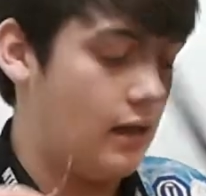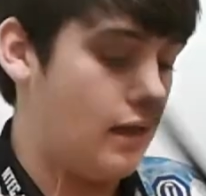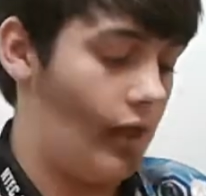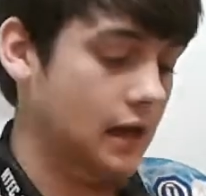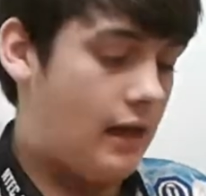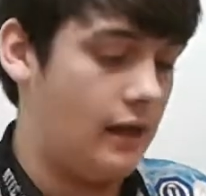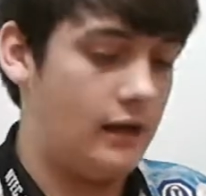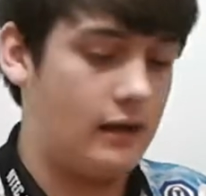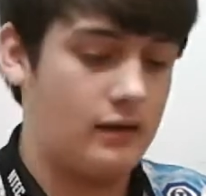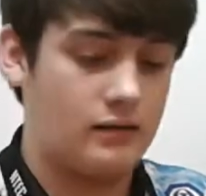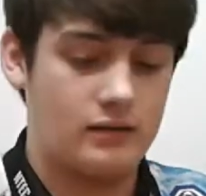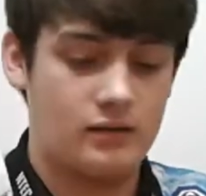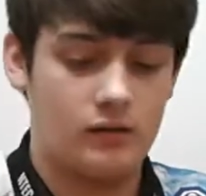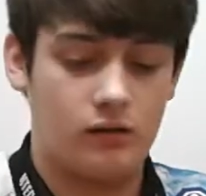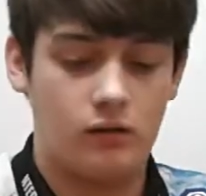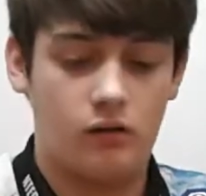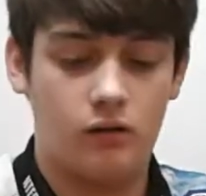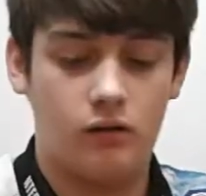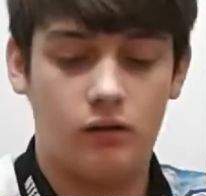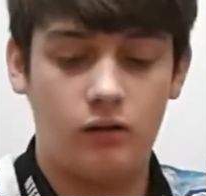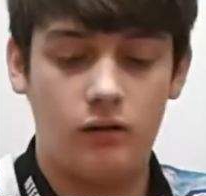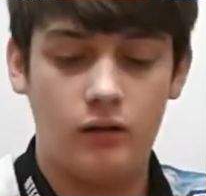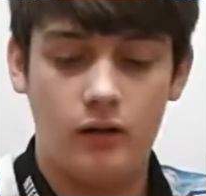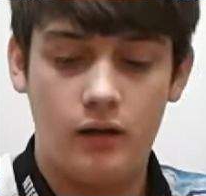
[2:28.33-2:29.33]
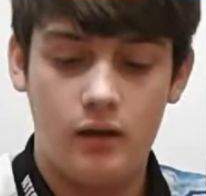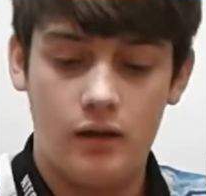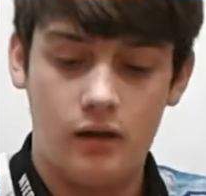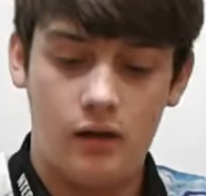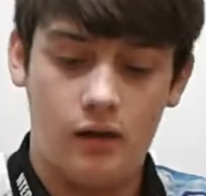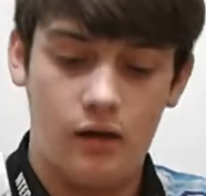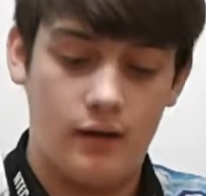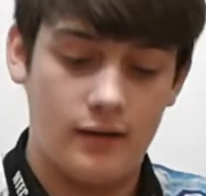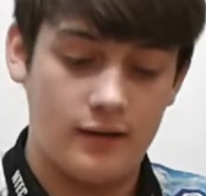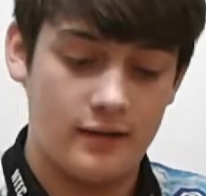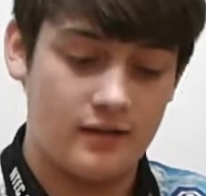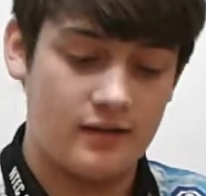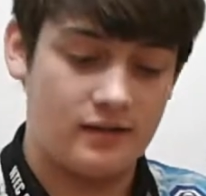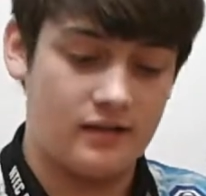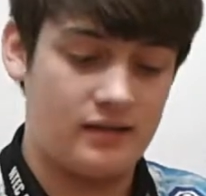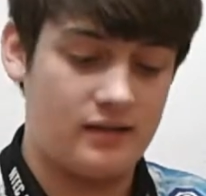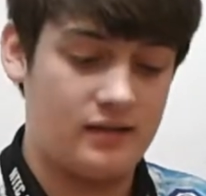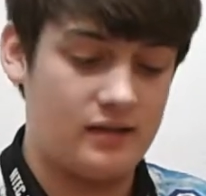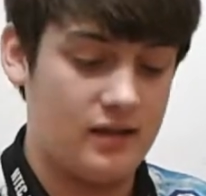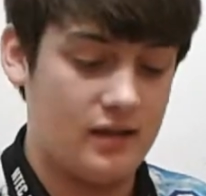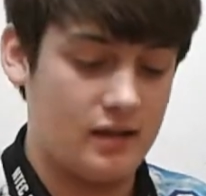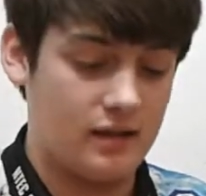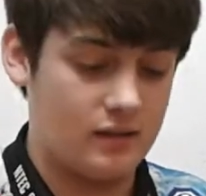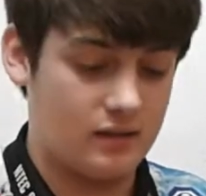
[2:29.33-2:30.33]
And it's on a
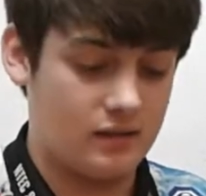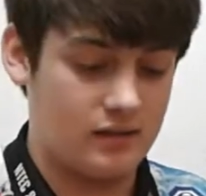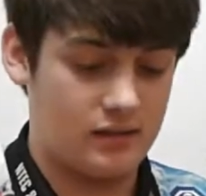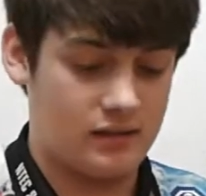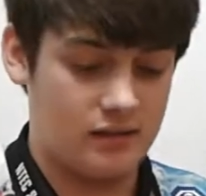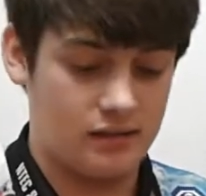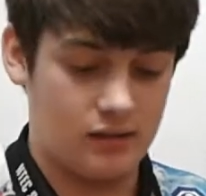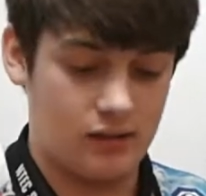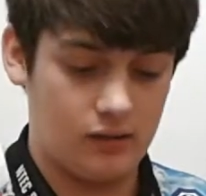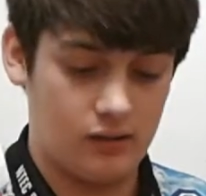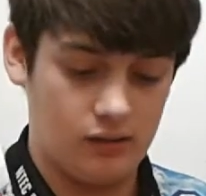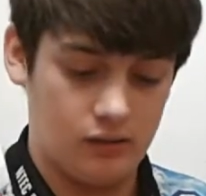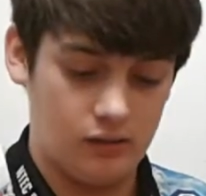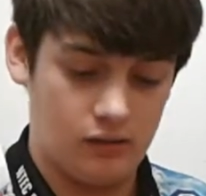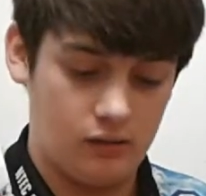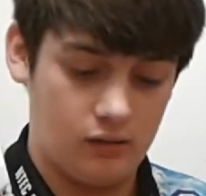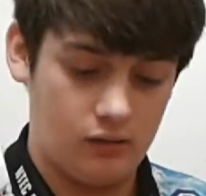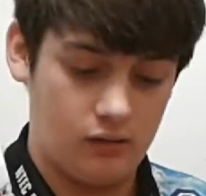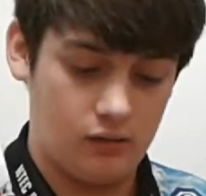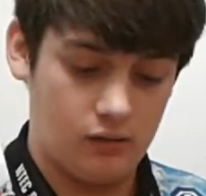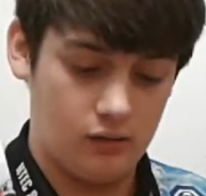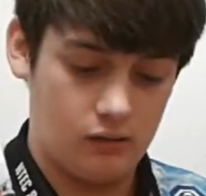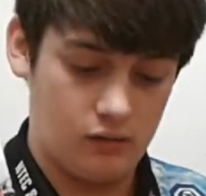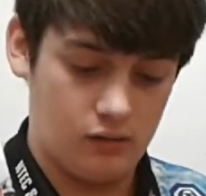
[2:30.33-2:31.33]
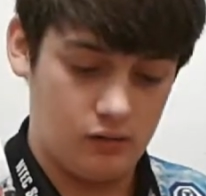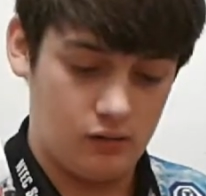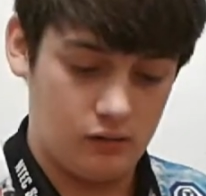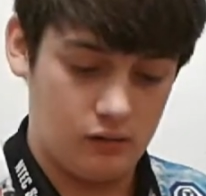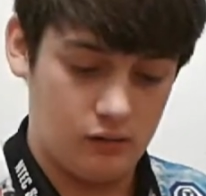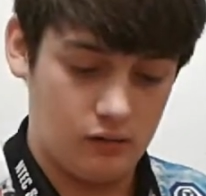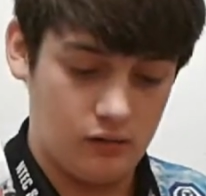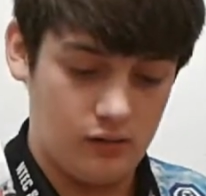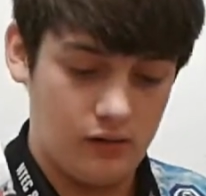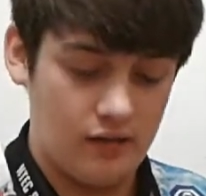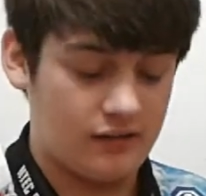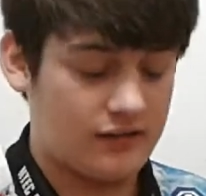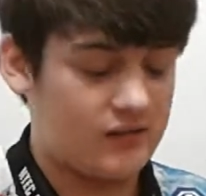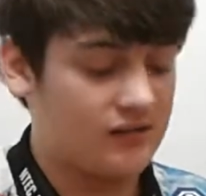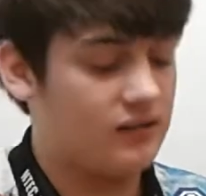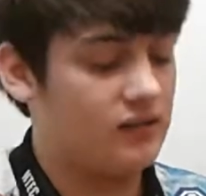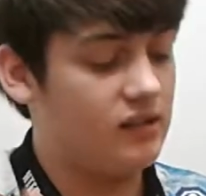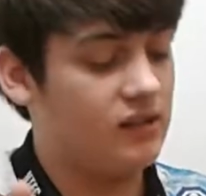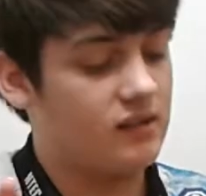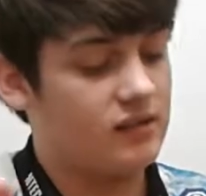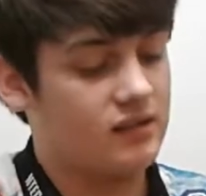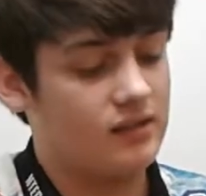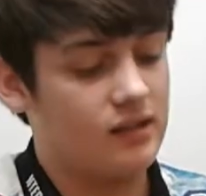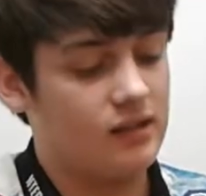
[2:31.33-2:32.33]

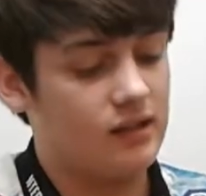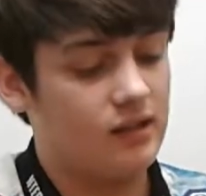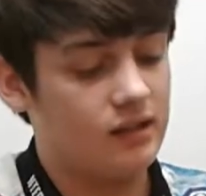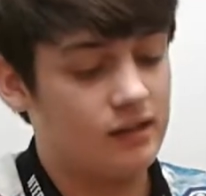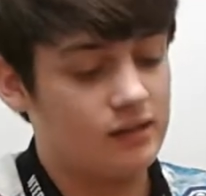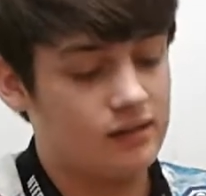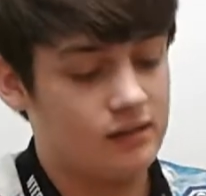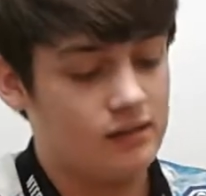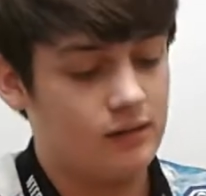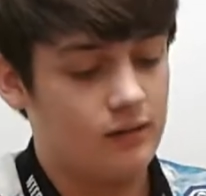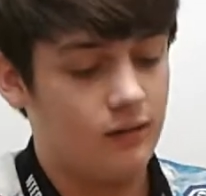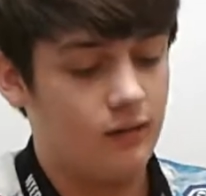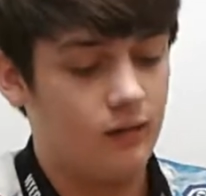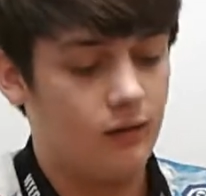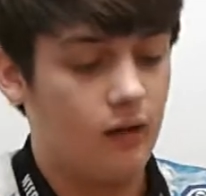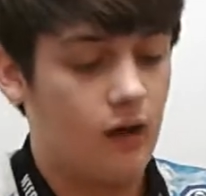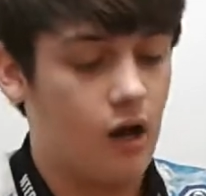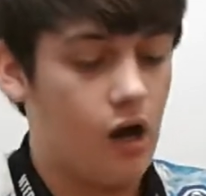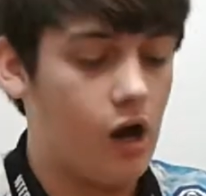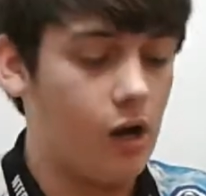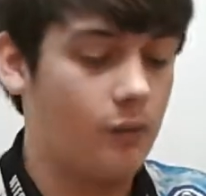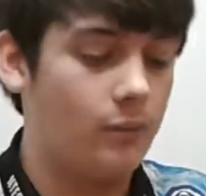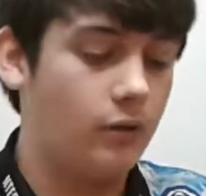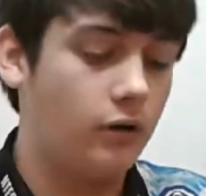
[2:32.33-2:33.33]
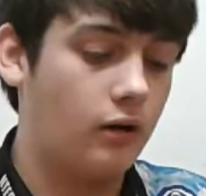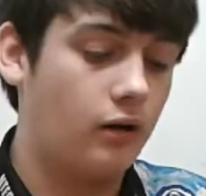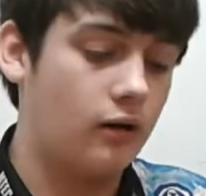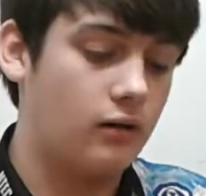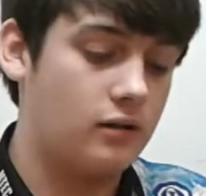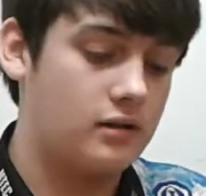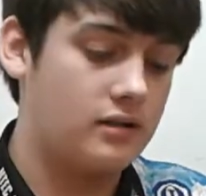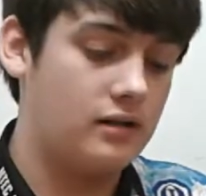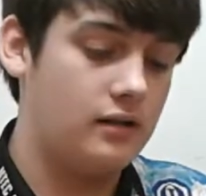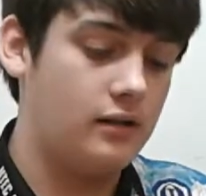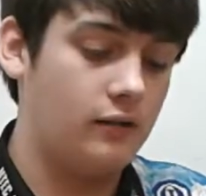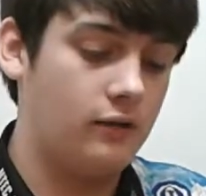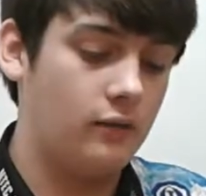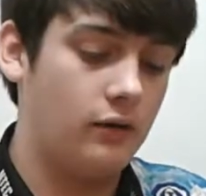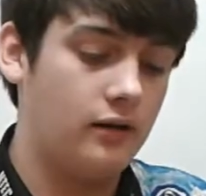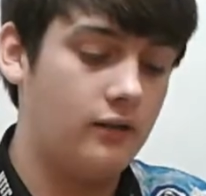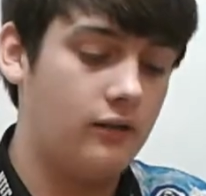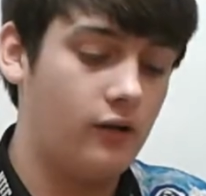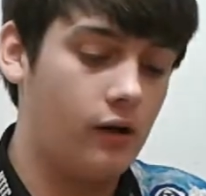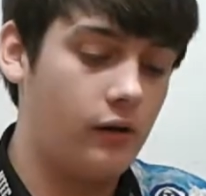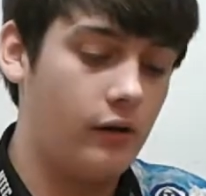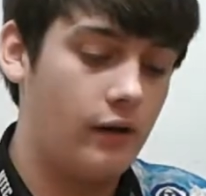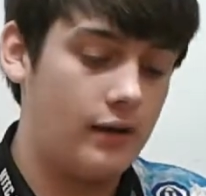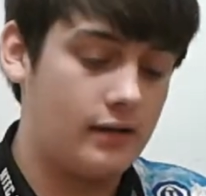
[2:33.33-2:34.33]
6.6 Abu Garcia
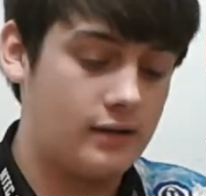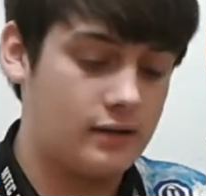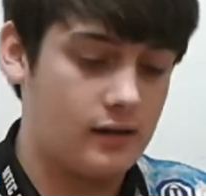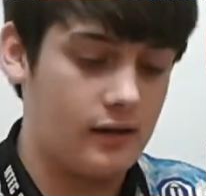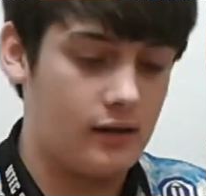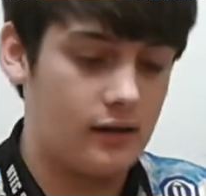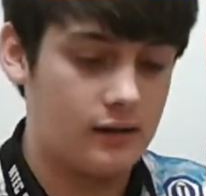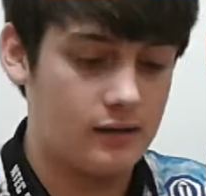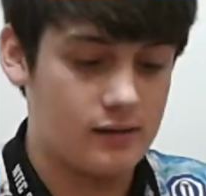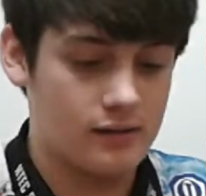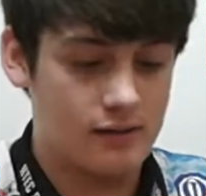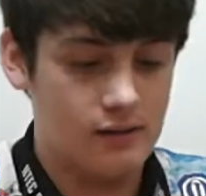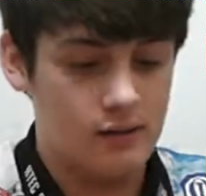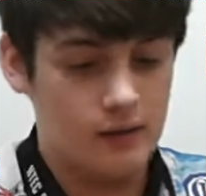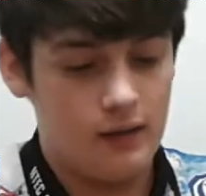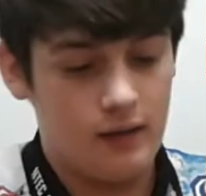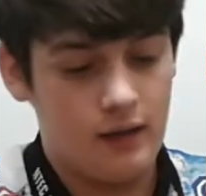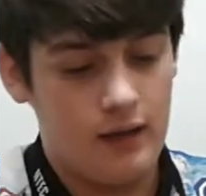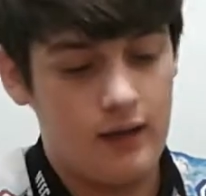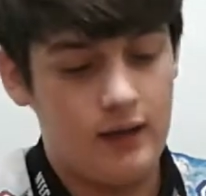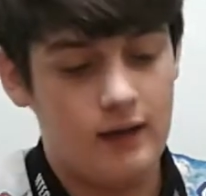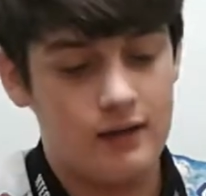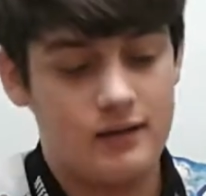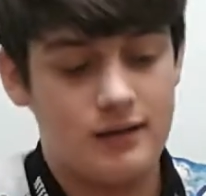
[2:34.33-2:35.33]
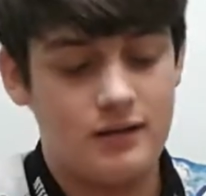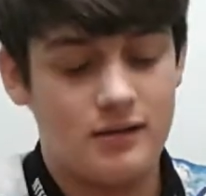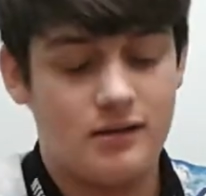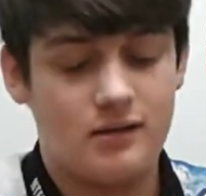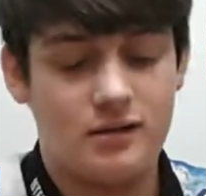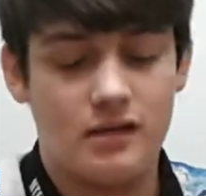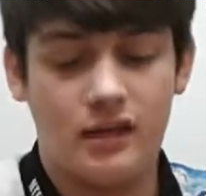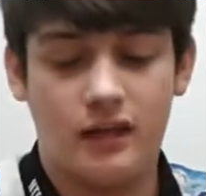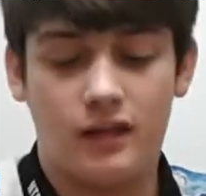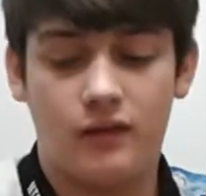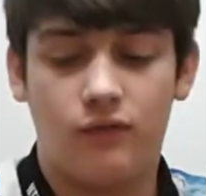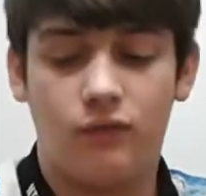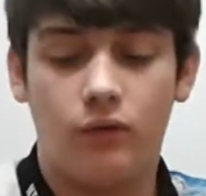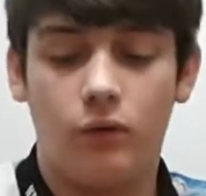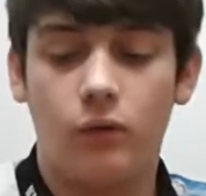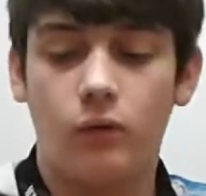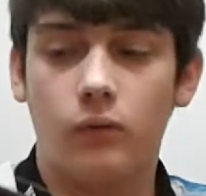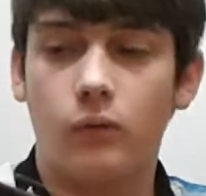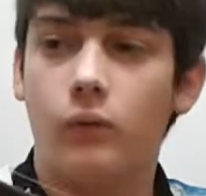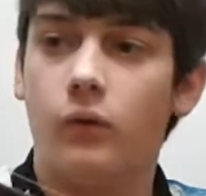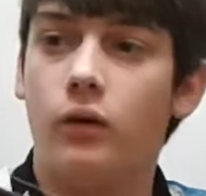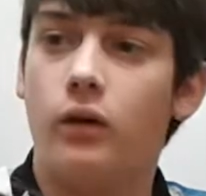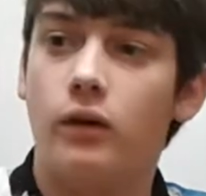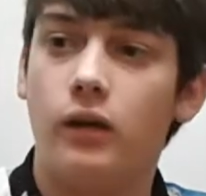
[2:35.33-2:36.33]
Revo SX, and it's in
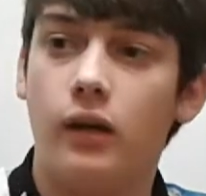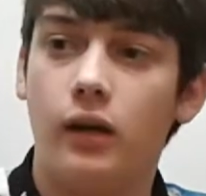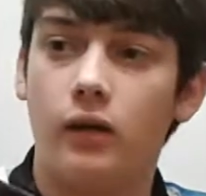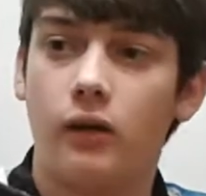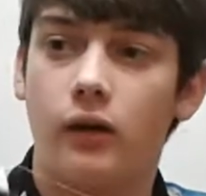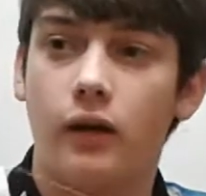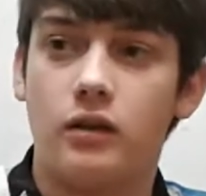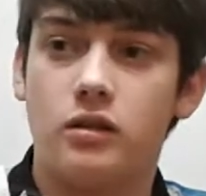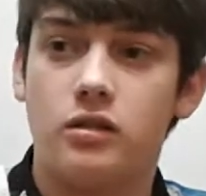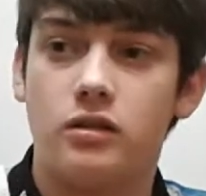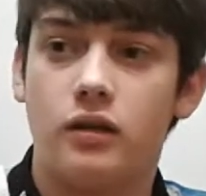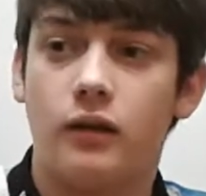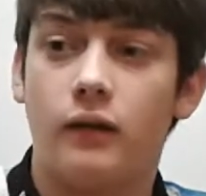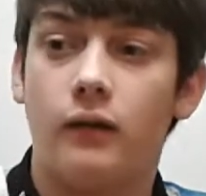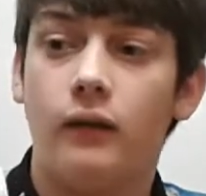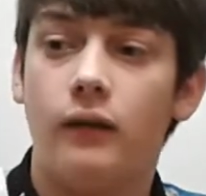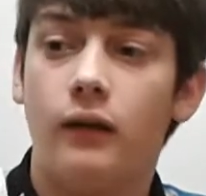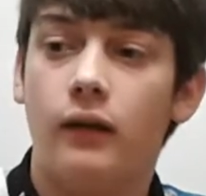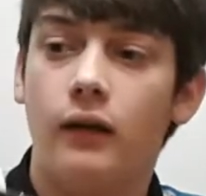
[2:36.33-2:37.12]
6:4-1 gear ratio.